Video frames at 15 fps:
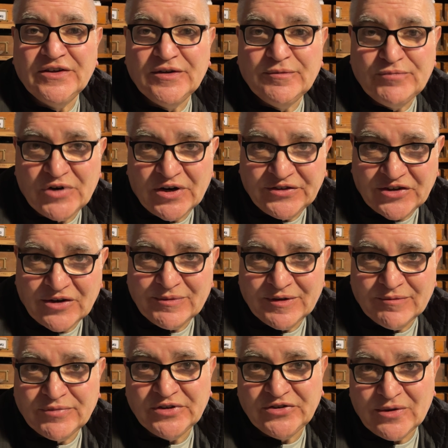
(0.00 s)

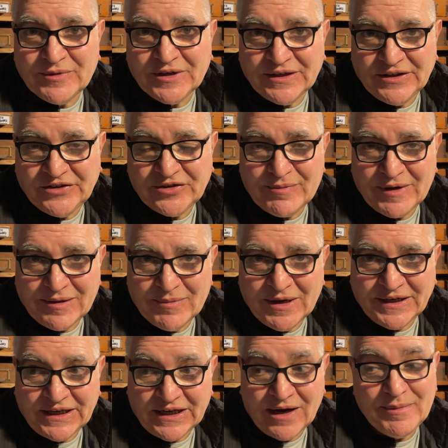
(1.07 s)
predominantly to make
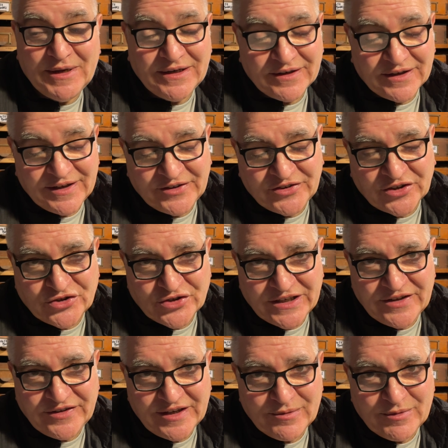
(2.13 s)
money. I mean, it's a
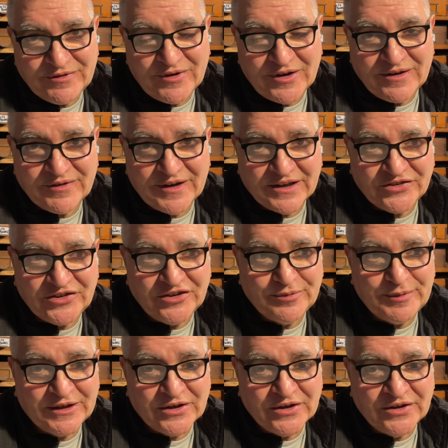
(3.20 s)
tricky thing with Filofaxes
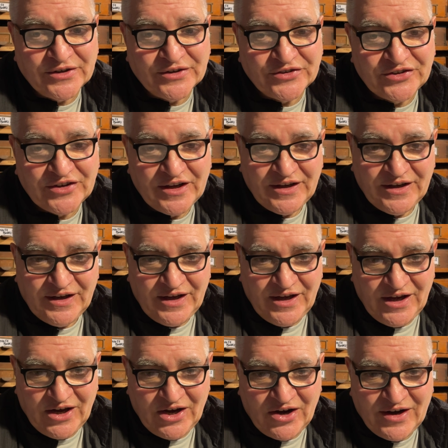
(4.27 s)
because
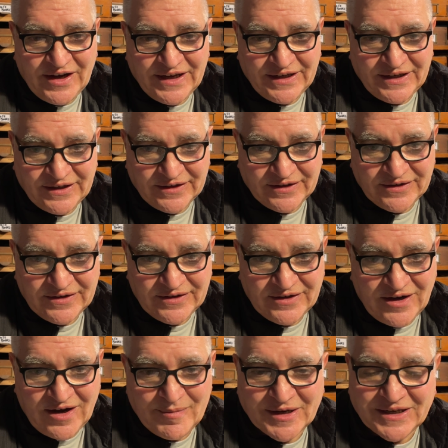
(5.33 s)
I'm
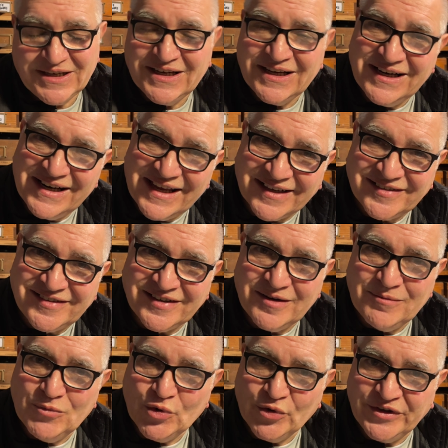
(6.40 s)
a collector
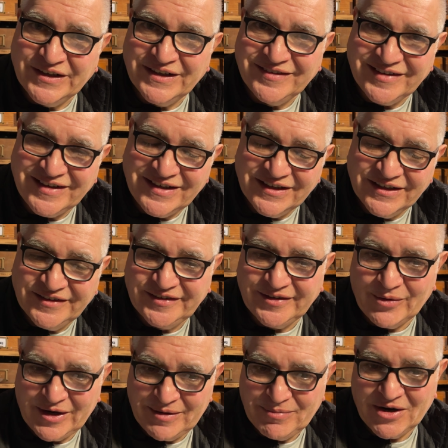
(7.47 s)
more than a dealer,
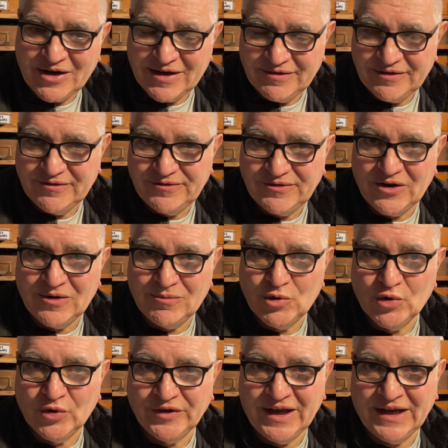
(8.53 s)
so I buy far
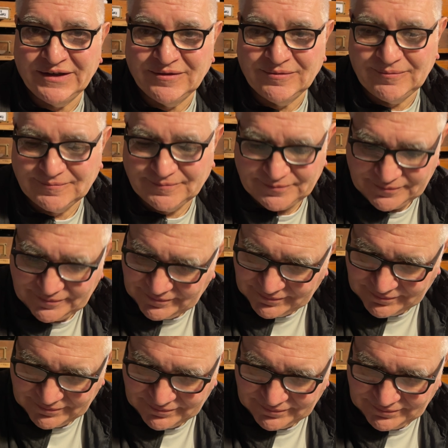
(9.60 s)
more than
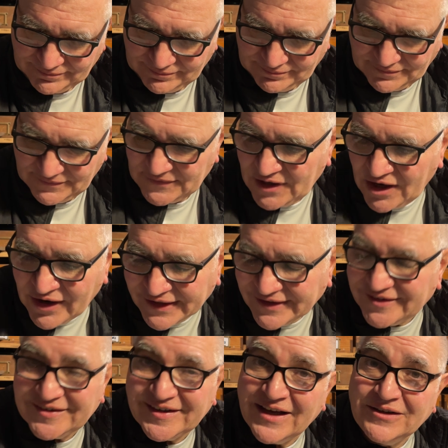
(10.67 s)
I
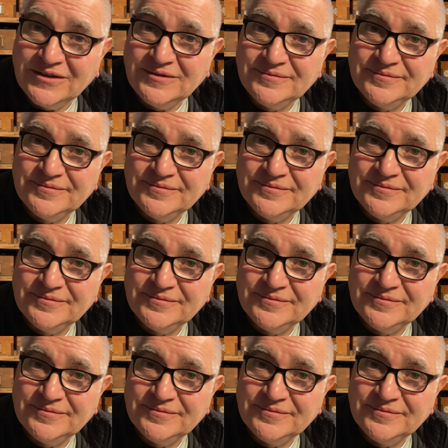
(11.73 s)
sell.